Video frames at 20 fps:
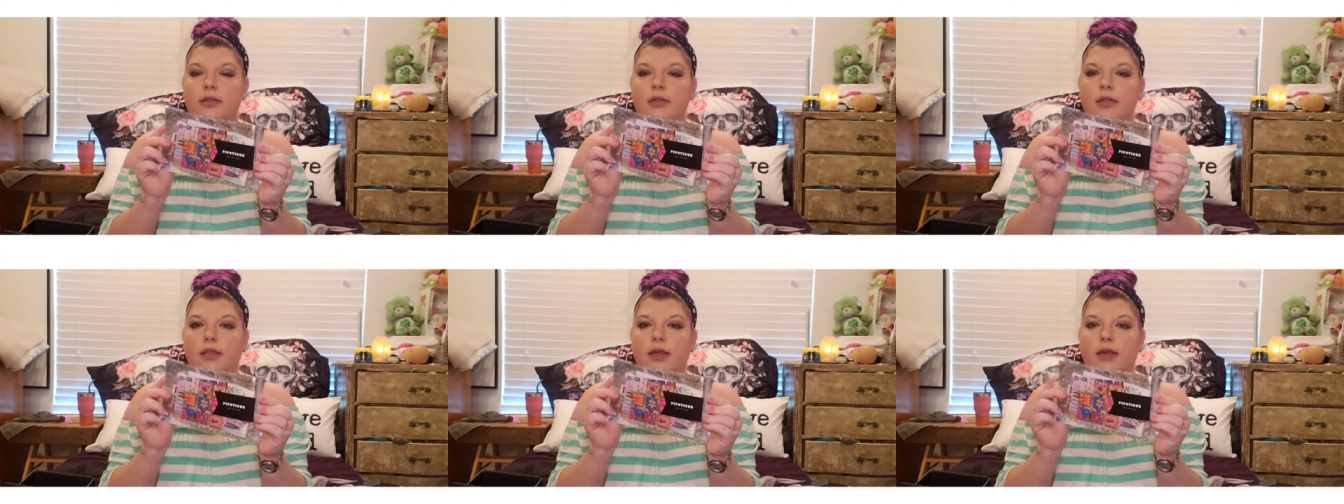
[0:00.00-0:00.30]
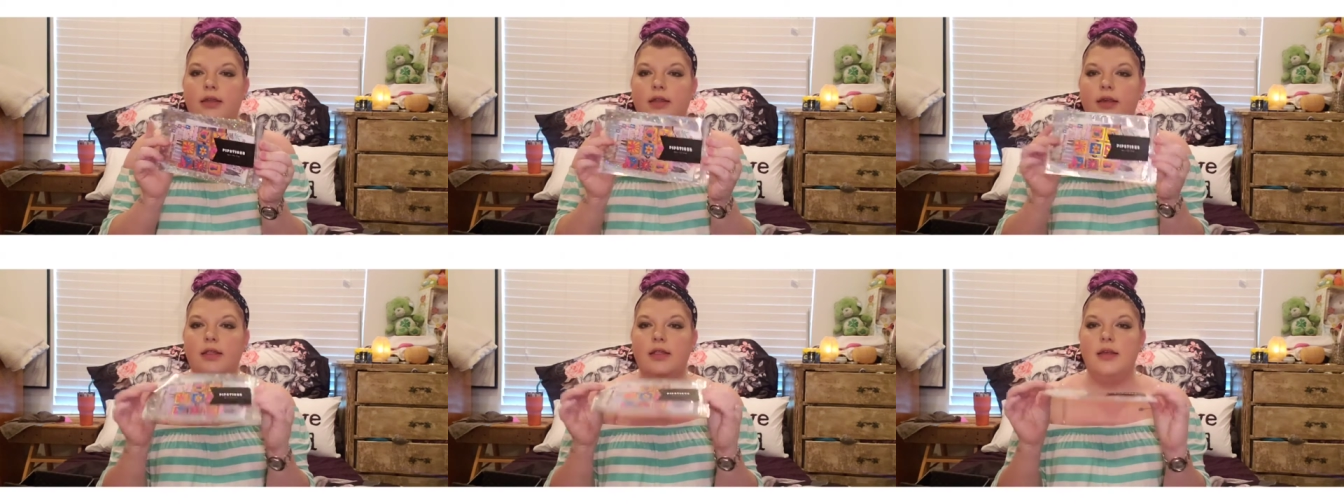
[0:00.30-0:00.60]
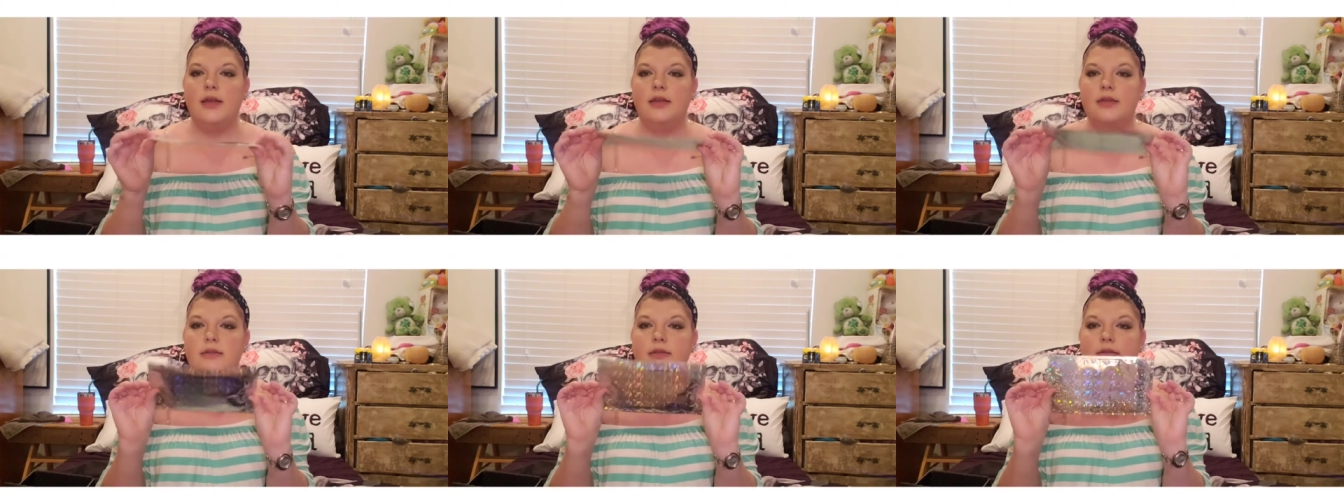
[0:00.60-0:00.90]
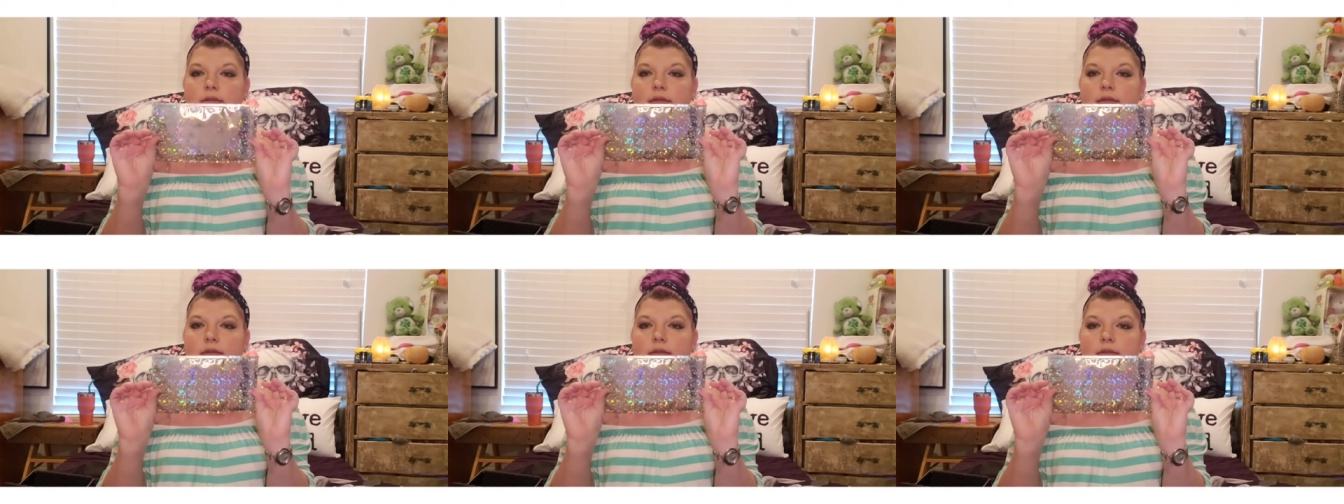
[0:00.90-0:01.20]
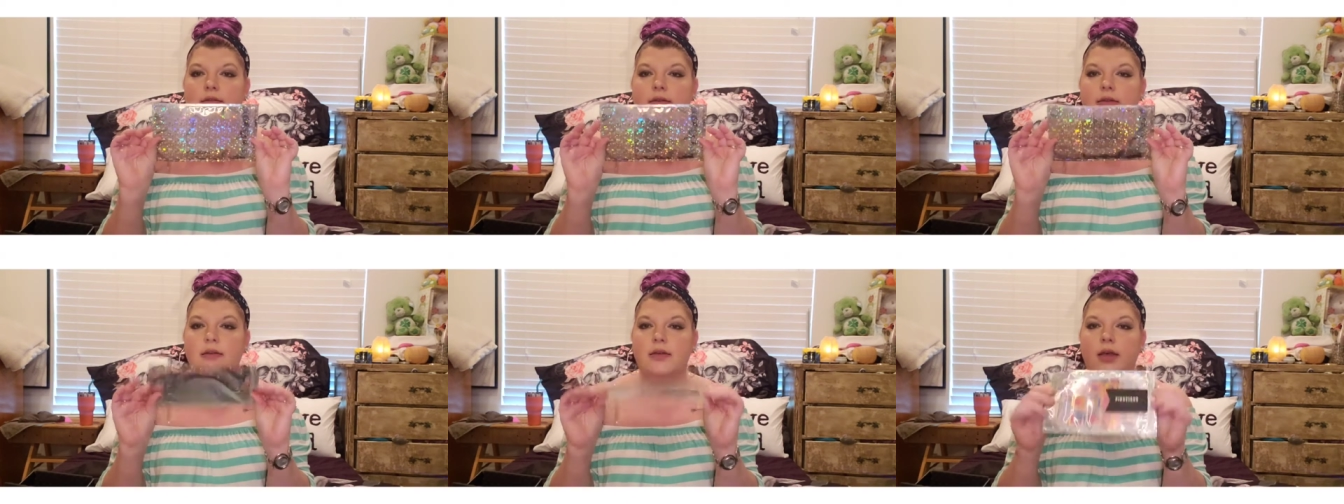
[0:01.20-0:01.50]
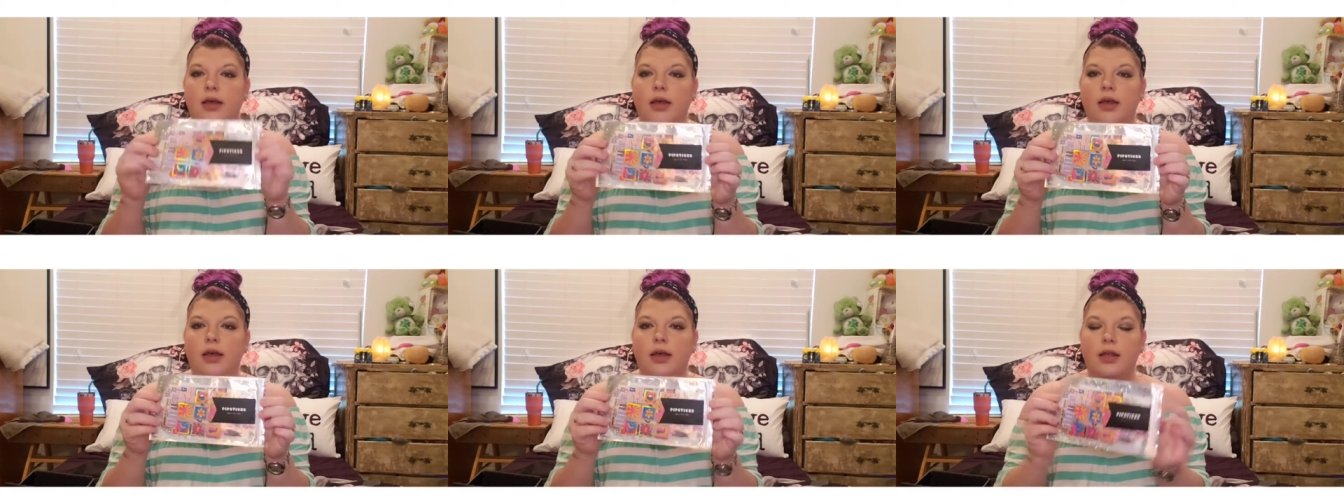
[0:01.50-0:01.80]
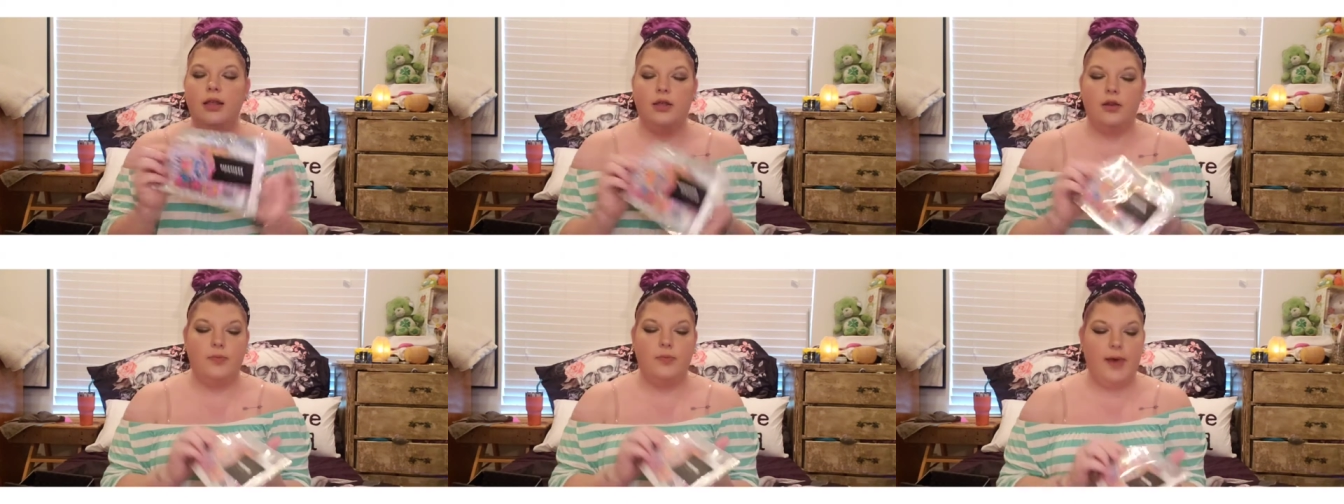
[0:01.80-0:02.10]
thing like this.
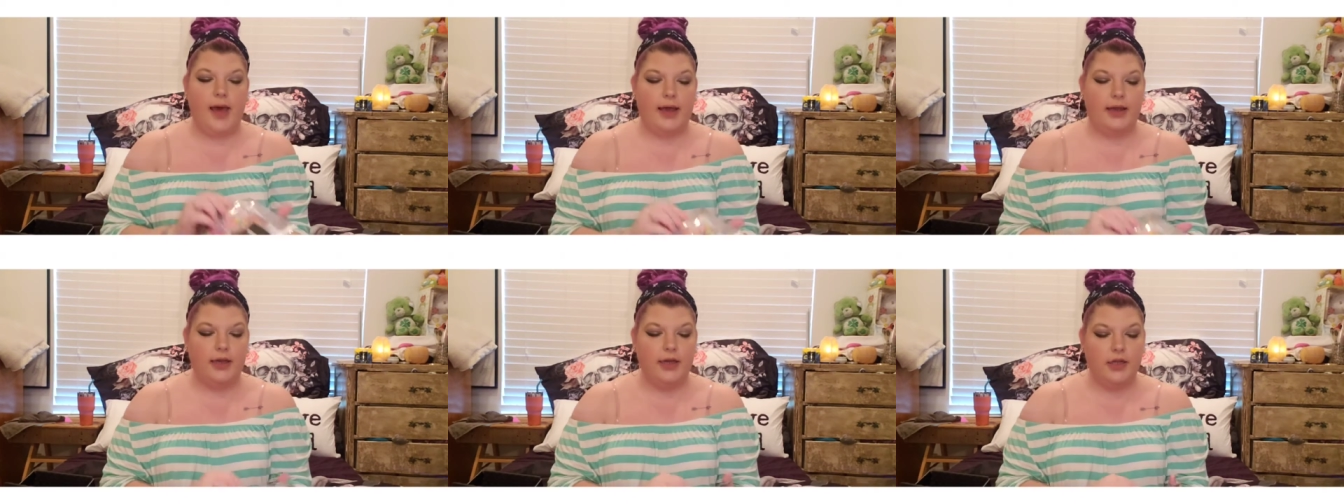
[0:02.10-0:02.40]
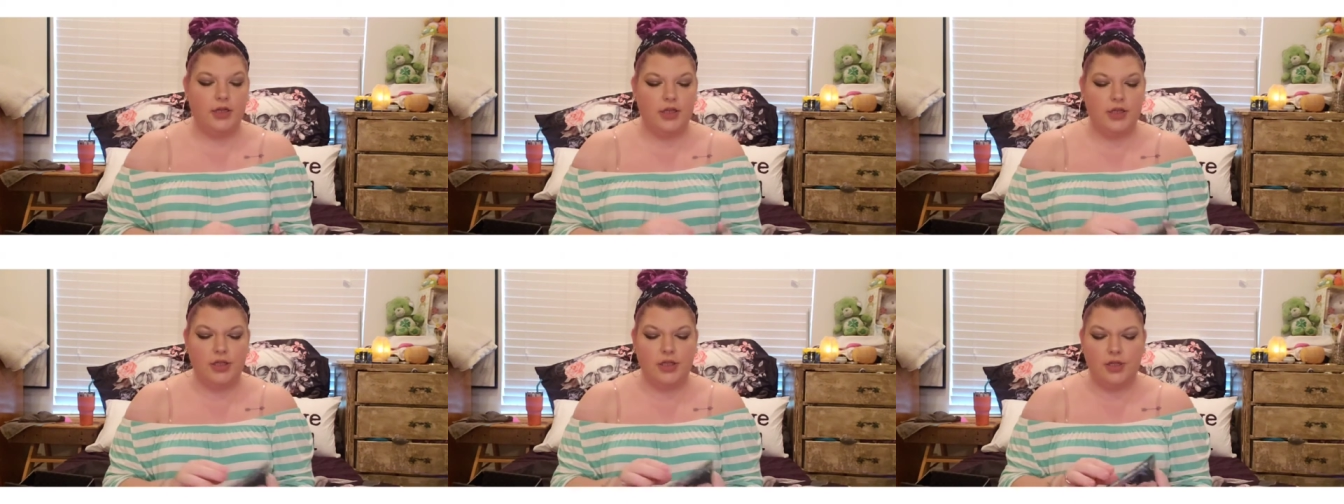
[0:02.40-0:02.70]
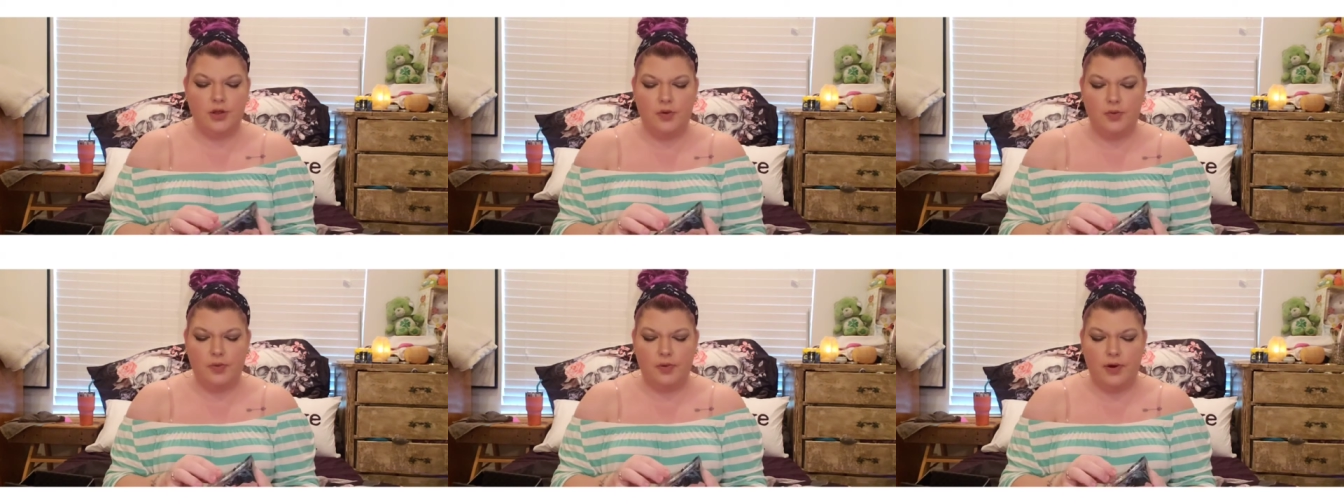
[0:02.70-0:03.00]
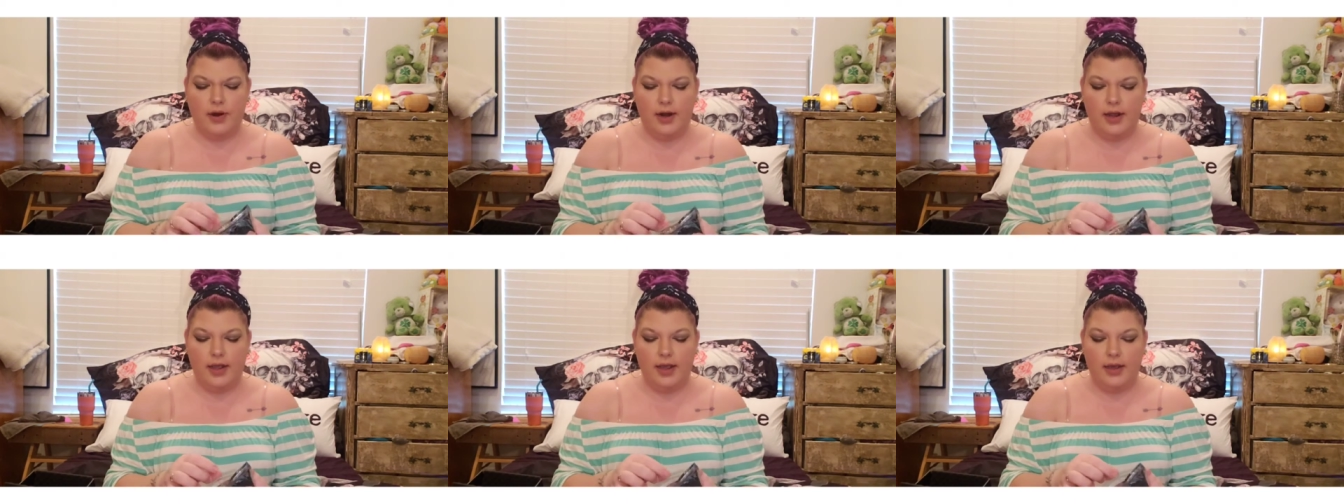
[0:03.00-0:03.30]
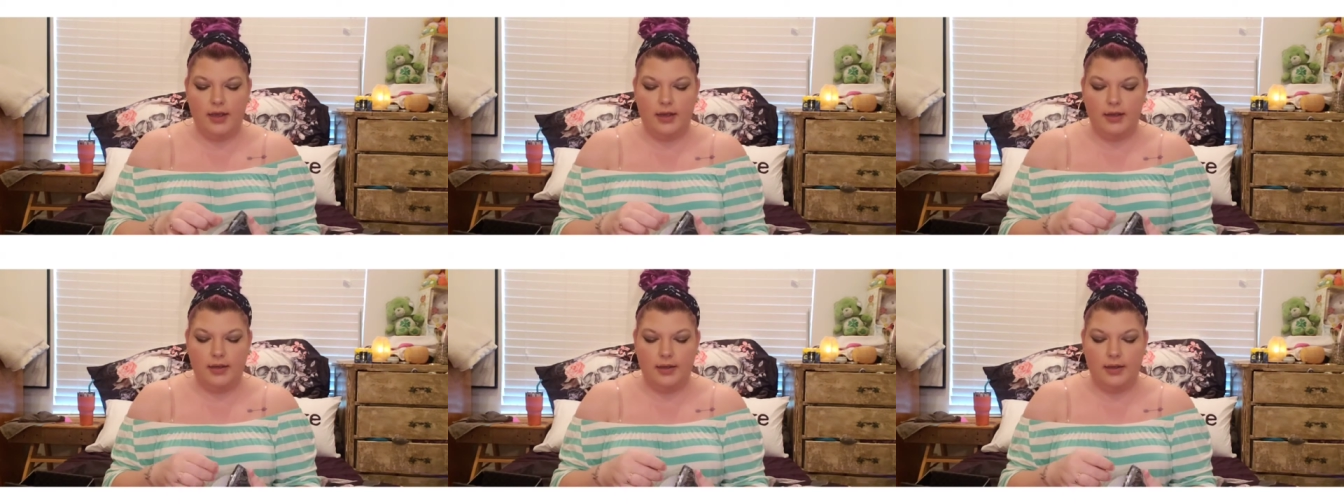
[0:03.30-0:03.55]
Little package, so pretty.